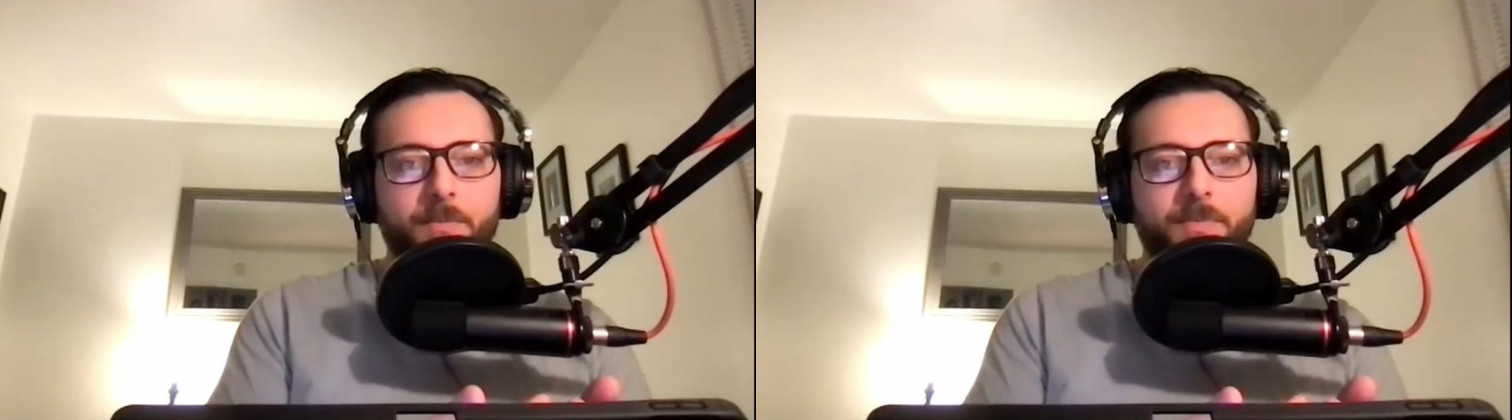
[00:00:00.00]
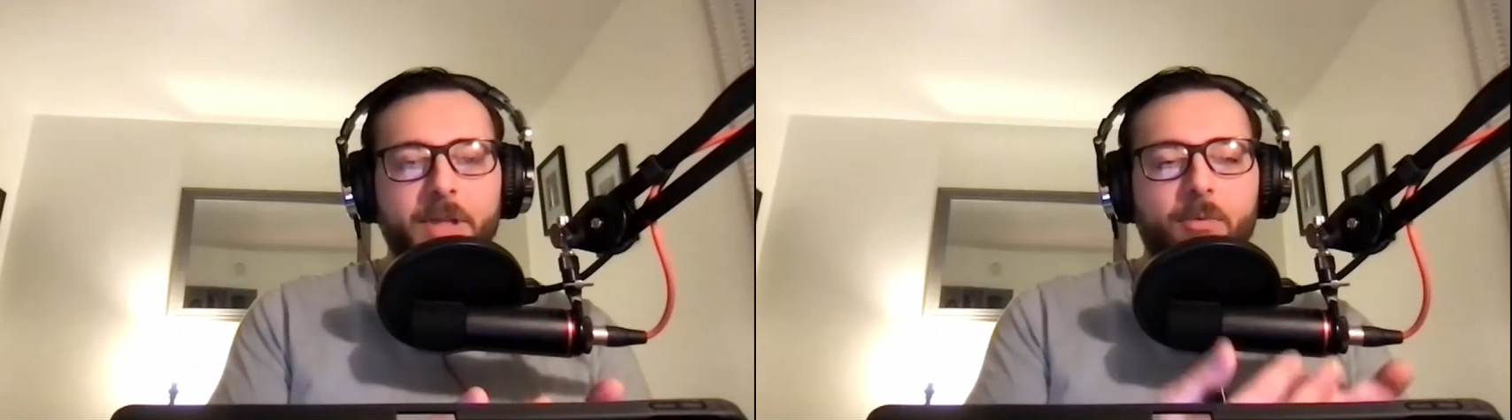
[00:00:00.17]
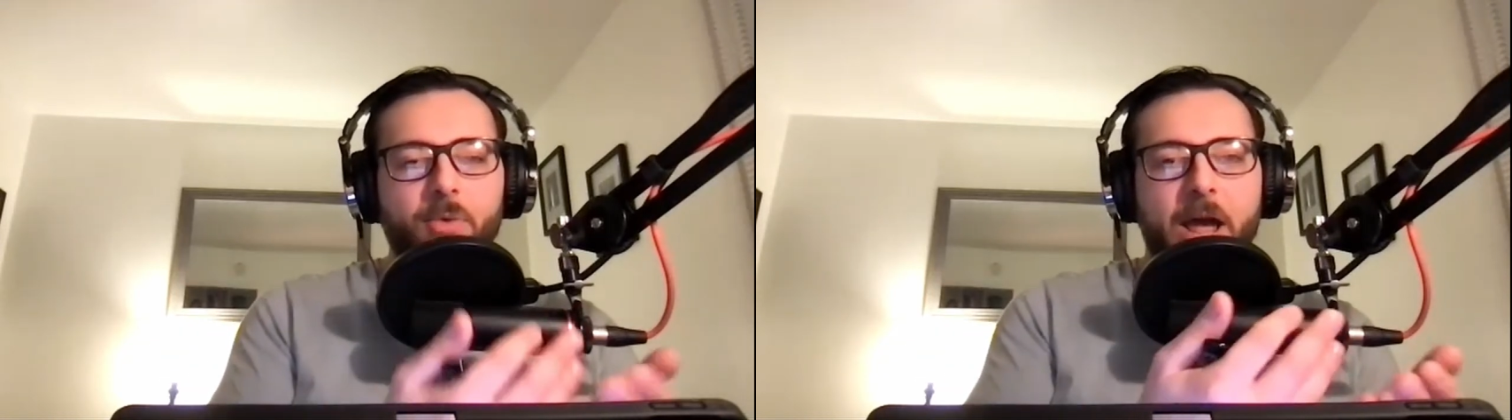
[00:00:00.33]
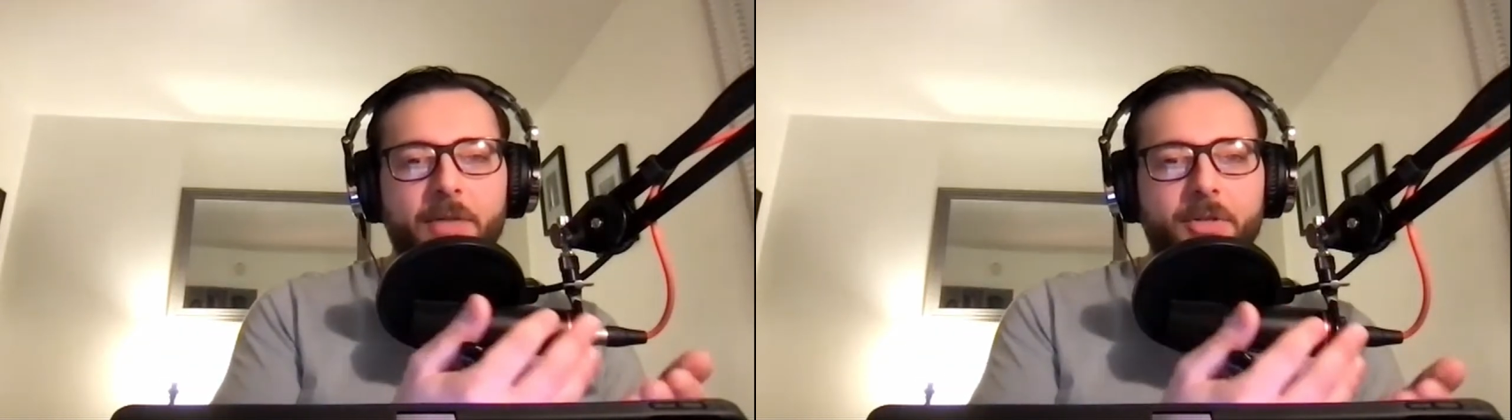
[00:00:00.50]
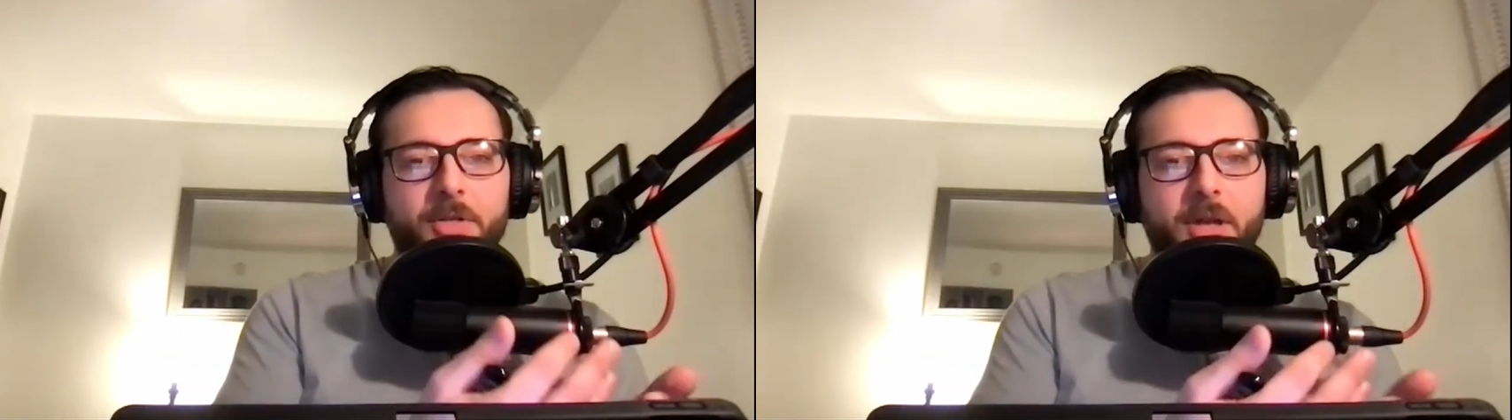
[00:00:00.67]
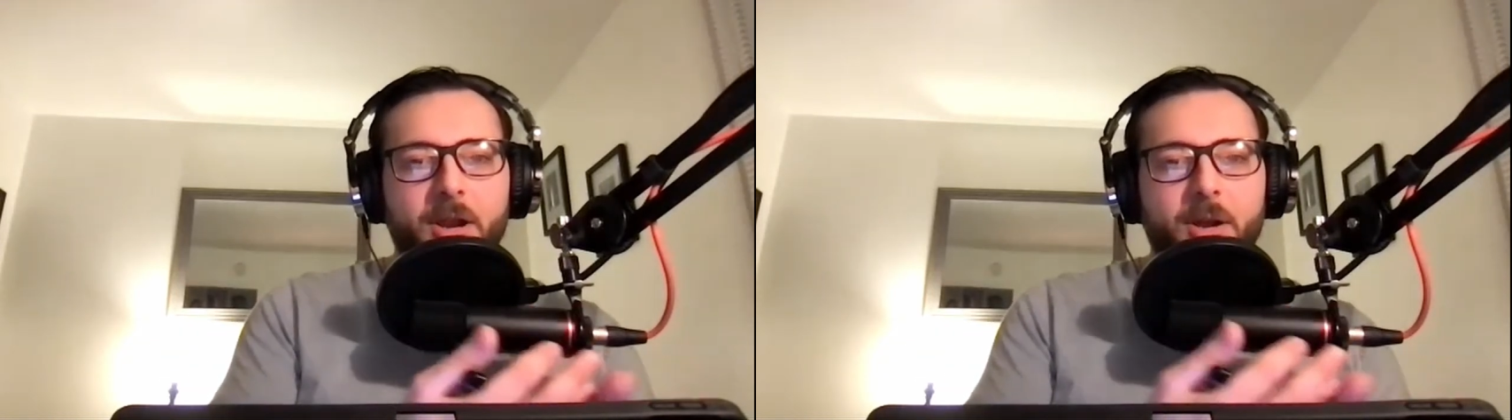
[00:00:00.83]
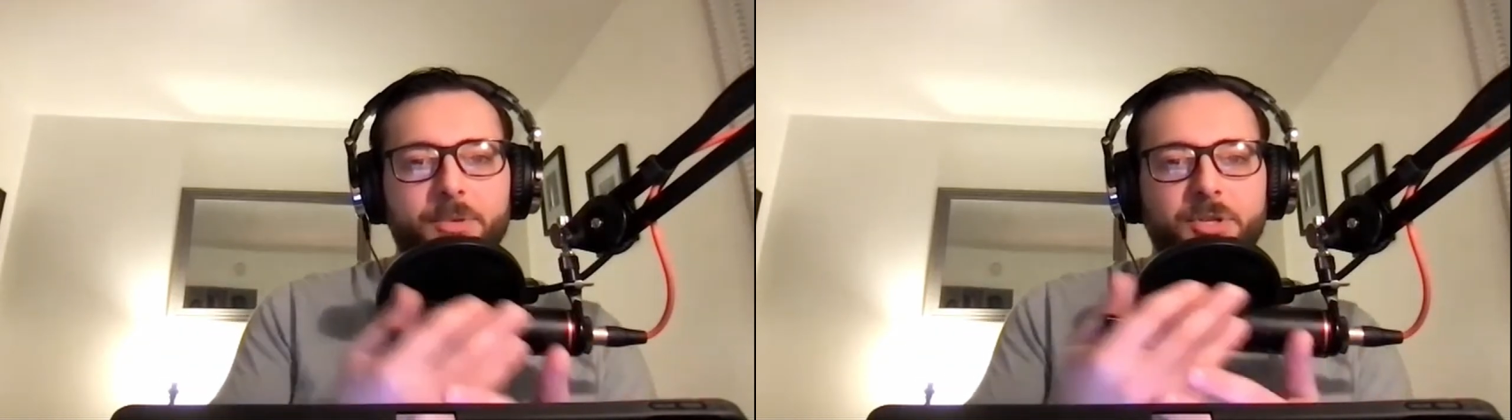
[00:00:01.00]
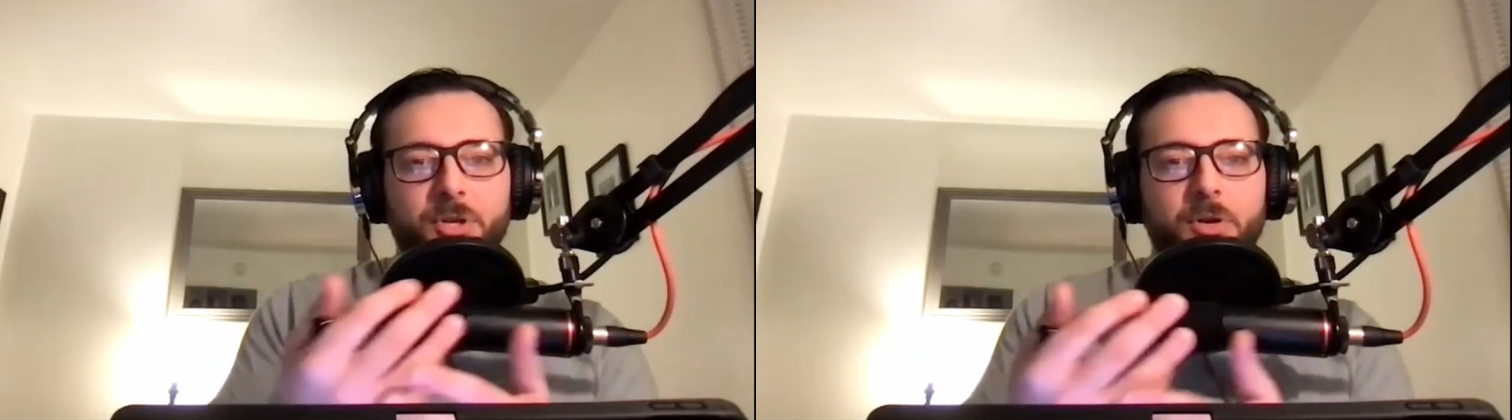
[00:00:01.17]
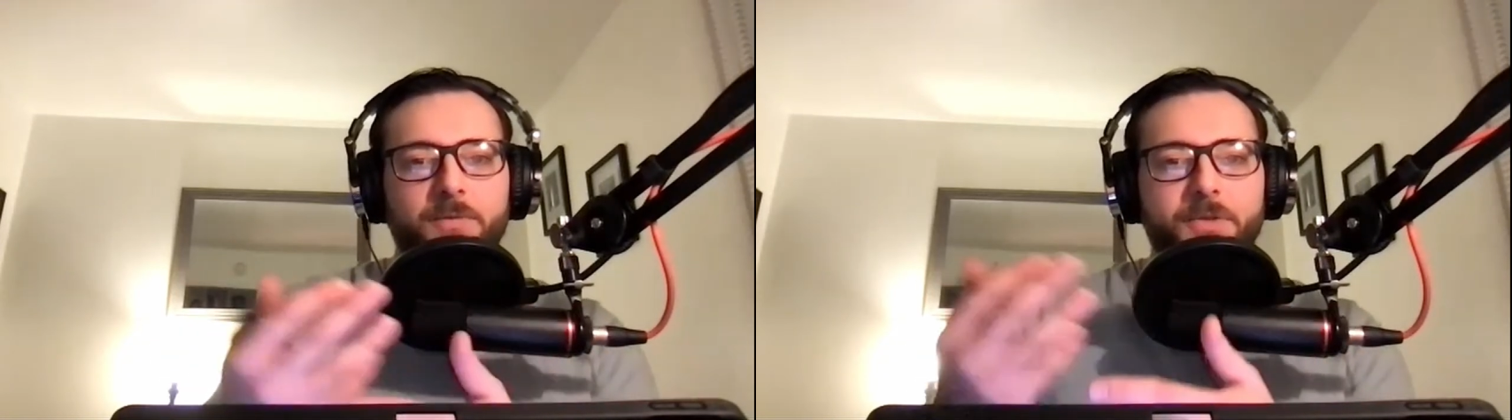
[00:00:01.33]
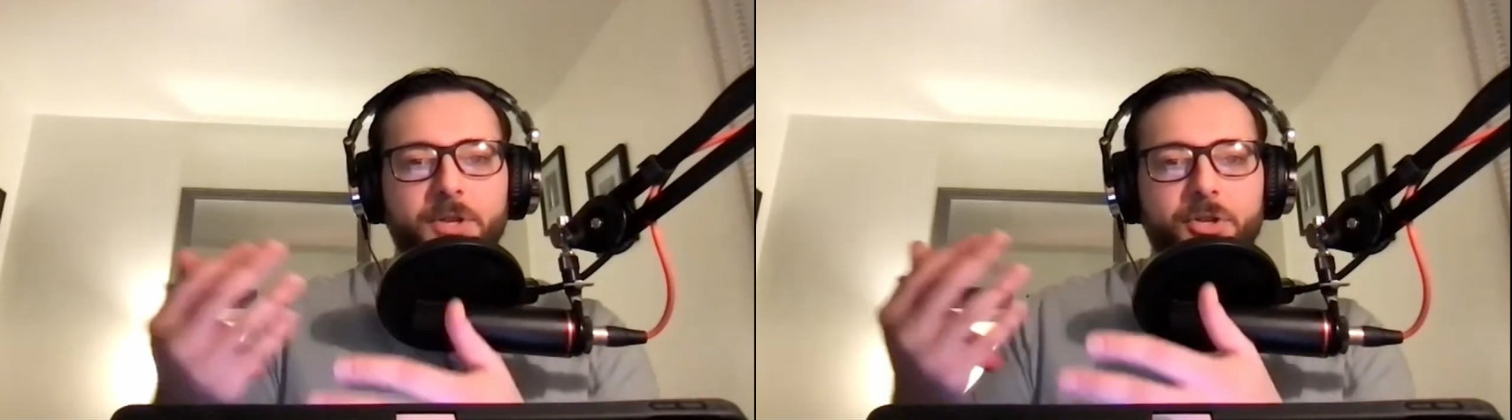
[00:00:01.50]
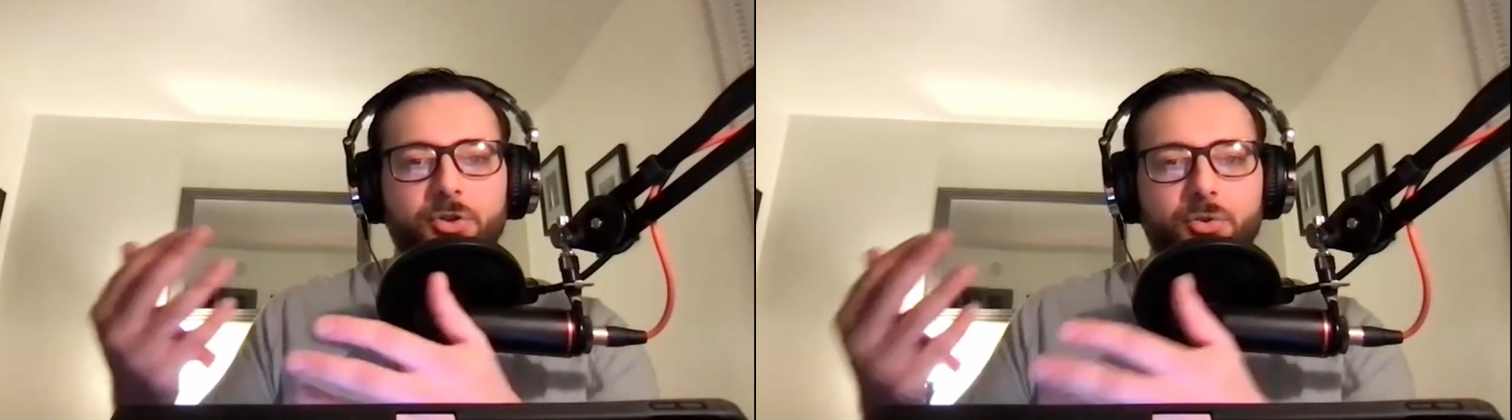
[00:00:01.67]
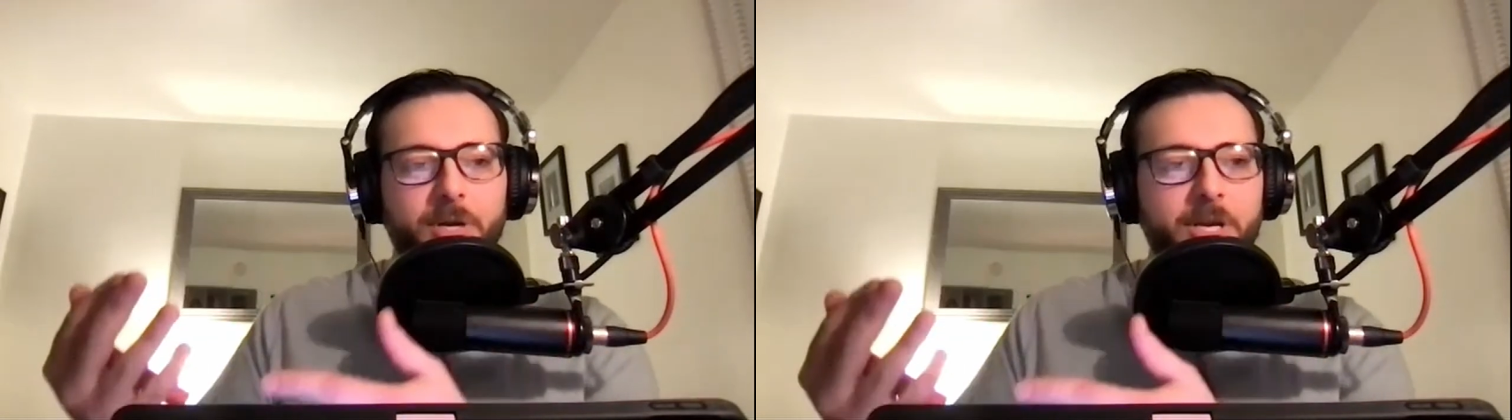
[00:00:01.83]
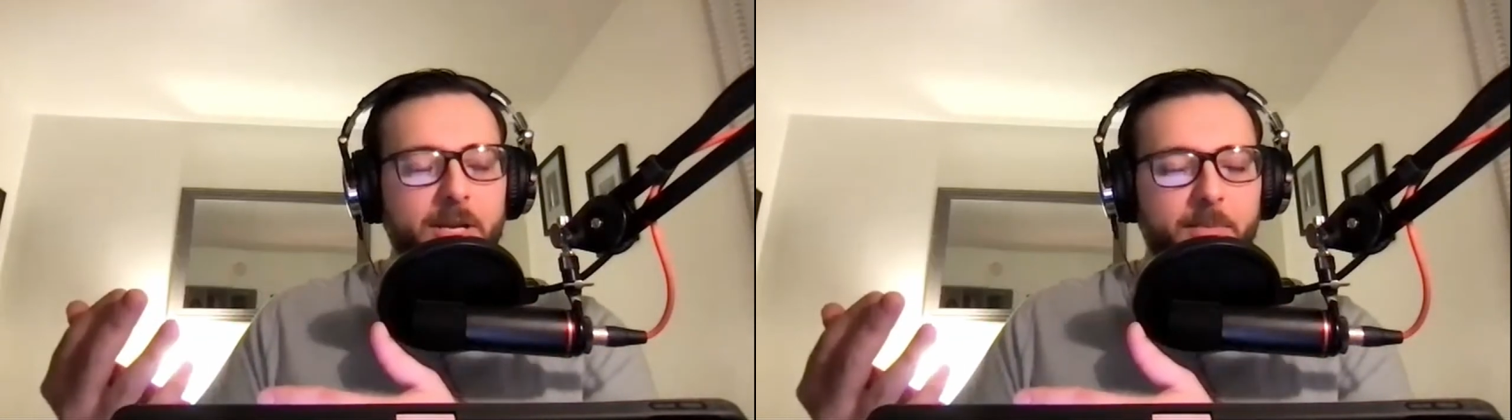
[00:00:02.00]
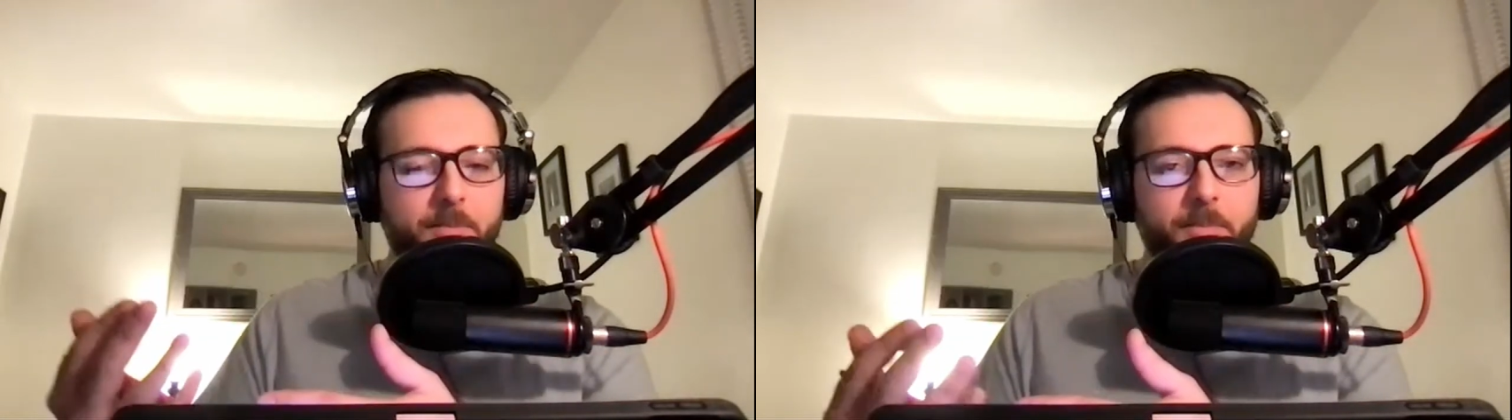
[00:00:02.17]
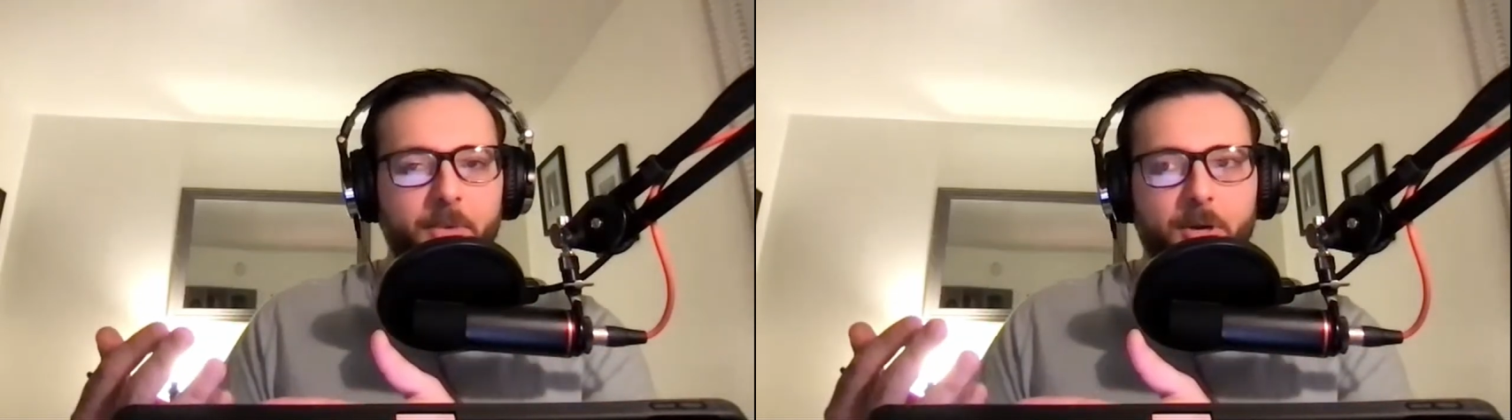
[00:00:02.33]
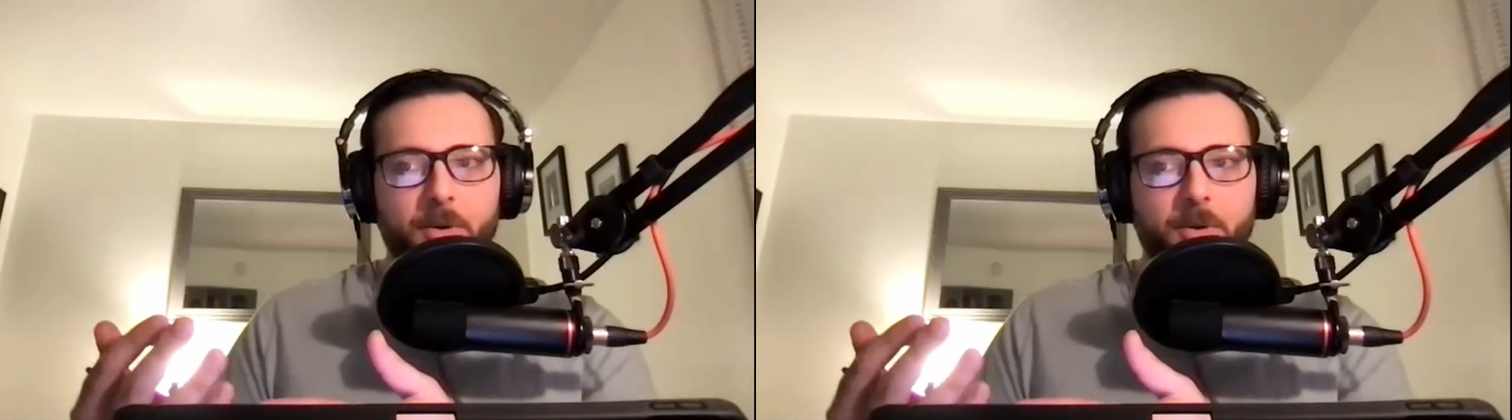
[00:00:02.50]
Not rather than observe the dream,